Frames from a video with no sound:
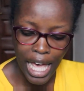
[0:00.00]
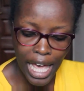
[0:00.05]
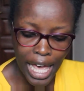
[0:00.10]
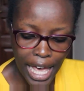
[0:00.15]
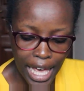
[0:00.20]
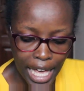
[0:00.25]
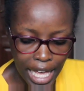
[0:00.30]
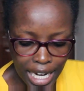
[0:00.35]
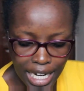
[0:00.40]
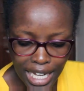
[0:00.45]

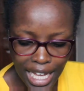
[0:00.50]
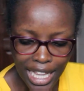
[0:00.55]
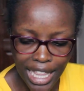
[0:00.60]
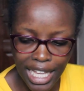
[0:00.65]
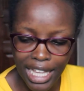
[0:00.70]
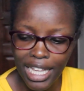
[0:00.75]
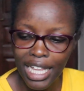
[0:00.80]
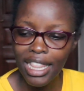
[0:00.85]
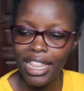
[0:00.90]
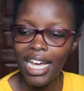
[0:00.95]
And
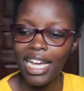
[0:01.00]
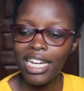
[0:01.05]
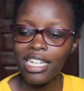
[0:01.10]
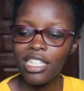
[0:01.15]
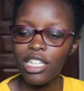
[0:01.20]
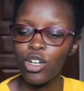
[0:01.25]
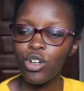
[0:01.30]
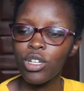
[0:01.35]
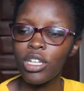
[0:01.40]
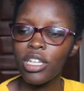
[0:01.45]
other than that,
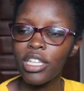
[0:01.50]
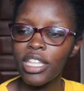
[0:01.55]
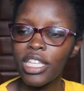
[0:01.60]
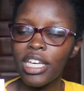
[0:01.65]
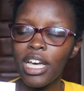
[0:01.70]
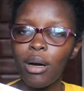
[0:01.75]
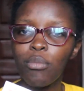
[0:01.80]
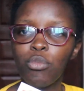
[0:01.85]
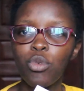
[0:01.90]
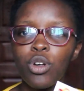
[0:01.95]
the only
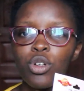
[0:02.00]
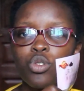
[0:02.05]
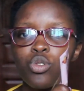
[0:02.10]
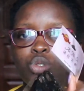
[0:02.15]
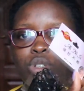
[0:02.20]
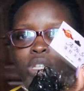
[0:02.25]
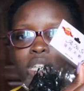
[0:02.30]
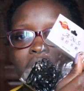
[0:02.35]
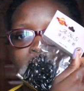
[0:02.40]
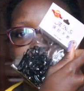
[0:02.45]
thing I'm going to
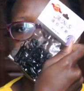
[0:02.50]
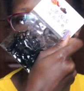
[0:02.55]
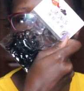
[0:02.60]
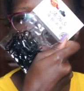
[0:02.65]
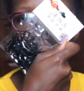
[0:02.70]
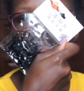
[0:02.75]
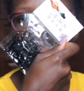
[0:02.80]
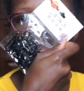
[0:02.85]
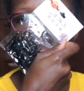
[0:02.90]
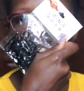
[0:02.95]
need,
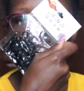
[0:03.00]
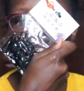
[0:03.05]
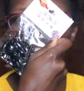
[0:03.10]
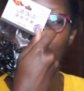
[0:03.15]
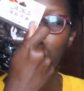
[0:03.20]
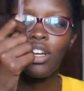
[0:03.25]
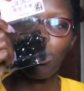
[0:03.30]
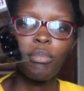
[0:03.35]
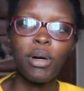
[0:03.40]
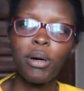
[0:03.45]
these
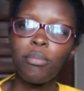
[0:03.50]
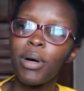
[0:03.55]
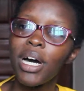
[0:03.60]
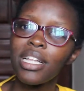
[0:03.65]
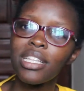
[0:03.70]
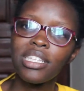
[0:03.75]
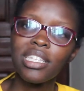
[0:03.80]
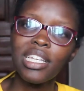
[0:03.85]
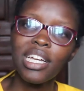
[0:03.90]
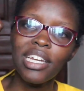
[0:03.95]
rubber
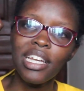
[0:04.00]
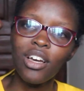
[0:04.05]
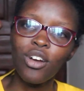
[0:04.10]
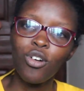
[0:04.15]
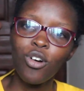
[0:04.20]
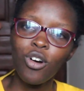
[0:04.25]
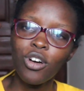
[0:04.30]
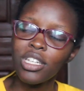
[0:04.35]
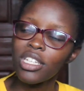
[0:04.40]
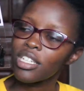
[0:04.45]
bands that I
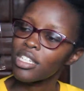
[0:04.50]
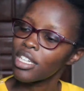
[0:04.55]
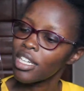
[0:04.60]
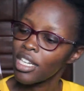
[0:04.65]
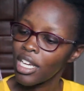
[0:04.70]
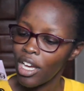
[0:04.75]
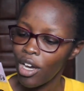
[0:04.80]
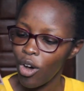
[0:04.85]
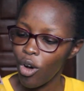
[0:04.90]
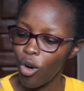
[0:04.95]
got
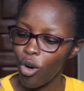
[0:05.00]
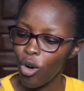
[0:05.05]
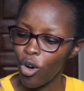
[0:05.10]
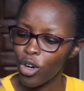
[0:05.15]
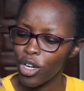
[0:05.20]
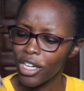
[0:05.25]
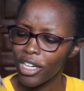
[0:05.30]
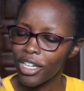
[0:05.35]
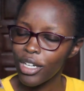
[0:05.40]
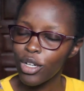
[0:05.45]

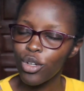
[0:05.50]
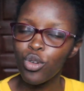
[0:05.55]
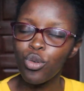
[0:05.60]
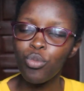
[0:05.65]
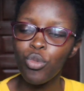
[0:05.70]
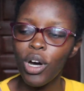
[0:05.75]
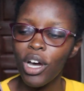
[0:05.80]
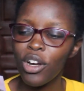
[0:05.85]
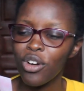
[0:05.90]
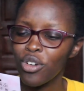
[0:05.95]
on
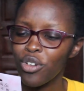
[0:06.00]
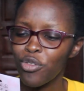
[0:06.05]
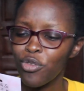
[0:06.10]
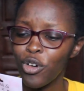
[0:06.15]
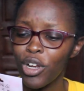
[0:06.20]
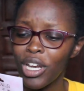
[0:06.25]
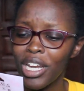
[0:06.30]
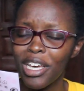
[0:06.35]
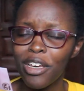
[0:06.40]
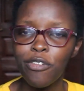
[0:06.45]
Dubois Road
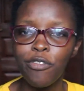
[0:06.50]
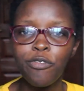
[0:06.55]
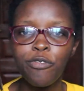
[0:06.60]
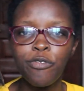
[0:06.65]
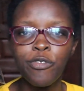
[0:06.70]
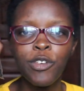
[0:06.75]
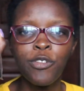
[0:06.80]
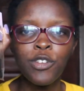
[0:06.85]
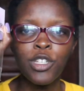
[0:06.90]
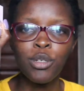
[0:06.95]
for like
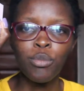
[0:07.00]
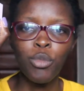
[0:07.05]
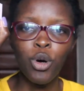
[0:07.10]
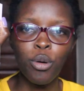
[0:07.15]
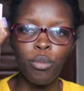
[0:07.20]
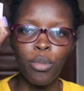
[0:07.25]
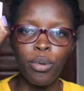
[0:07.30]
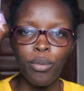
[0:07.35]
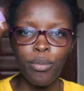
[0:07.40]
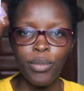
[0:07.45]
50
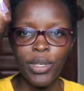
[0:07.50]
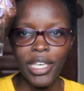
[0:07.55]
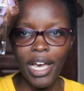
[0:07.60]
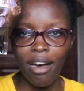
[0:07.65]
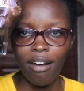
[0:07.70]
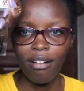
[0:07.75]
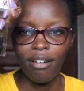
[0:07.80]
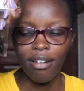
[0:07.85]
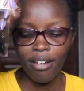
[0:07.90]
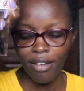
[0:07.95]
bob. Yeah.